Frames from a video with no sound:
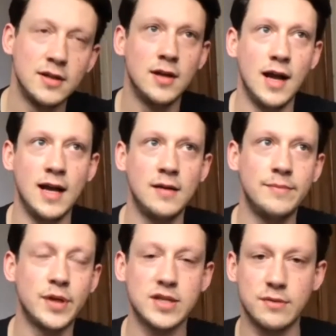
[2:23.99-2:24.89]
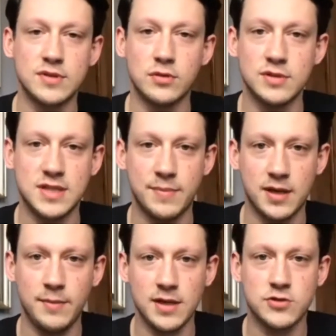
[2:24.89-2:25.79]
Because that was always typically
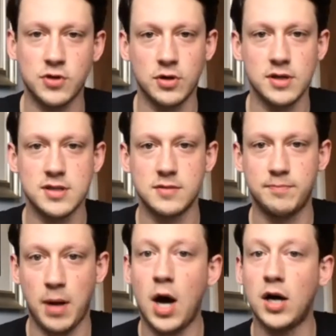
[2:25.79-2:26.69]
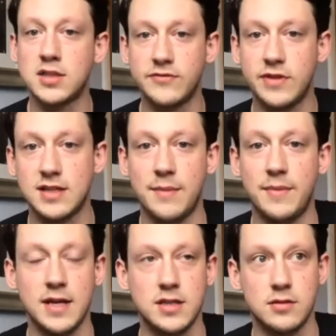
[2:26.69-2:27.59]
my strongest part of the
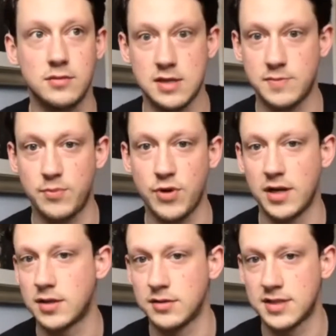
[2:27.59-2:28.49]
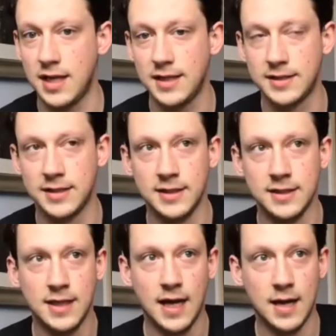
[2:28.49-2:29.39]
examination is my practical side.
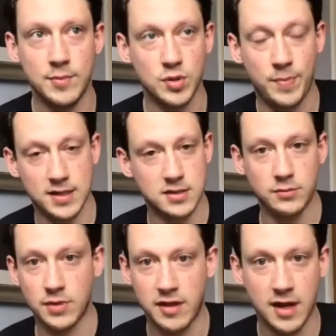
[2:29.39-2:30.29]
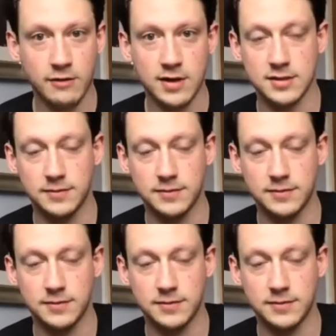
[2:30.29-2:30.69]
So I passed all my theories